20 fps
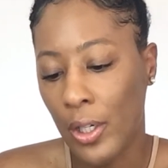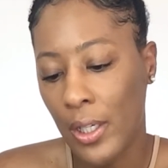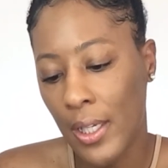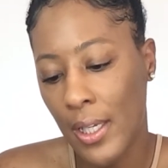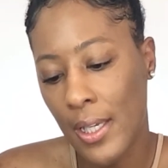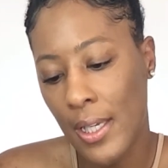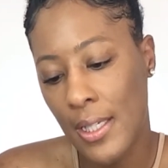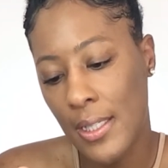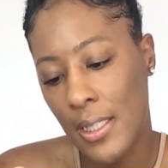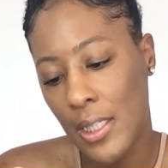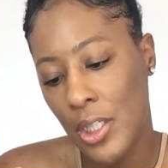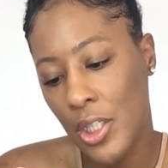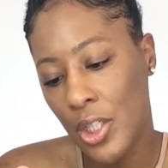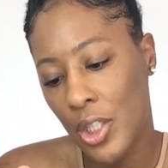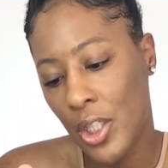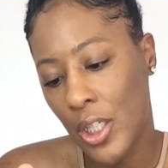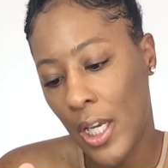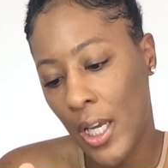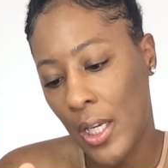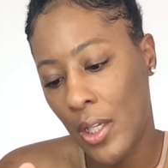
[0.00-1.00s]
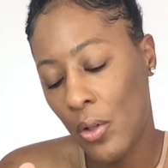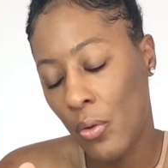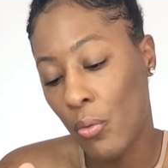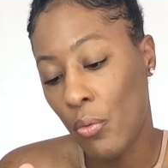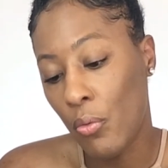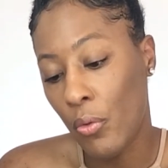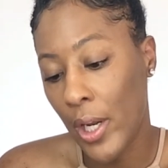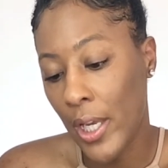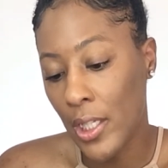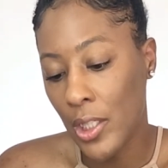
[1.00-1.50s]
It is in shade
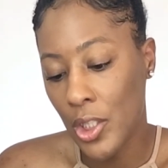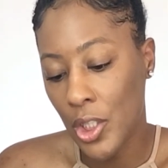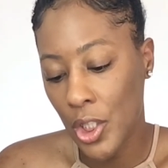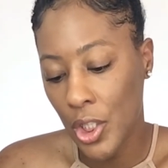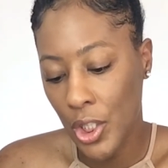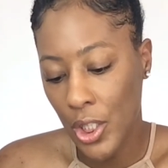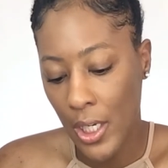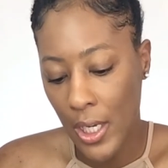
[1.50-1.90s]
Rich,